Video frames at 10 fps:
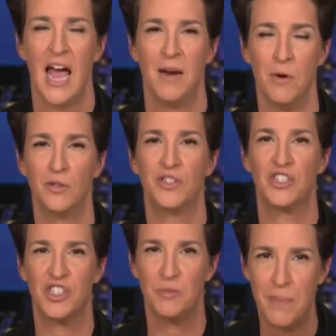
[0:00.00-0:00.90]
and most
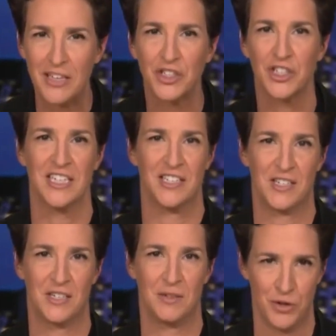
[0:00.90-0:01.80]

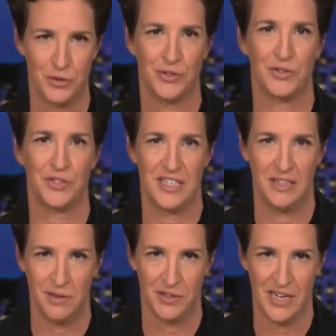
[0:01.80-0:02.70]
specialist
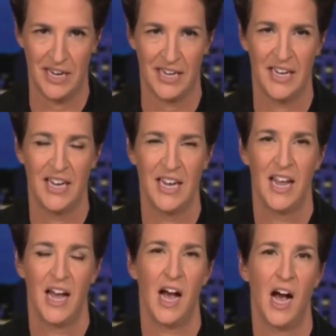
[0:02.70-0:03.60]
producers in the building,
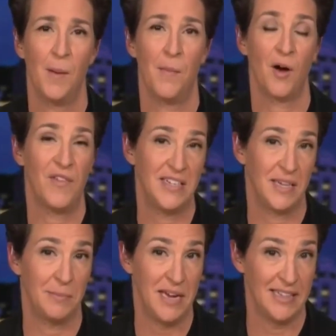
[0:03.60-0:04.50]
are
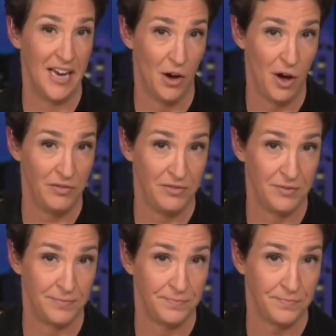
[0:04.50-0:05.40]
facing being laid
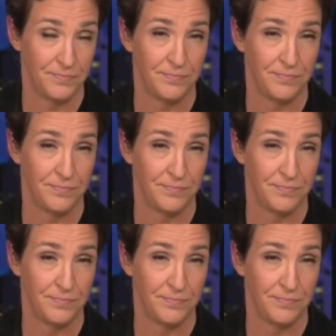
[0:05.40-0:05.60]
off.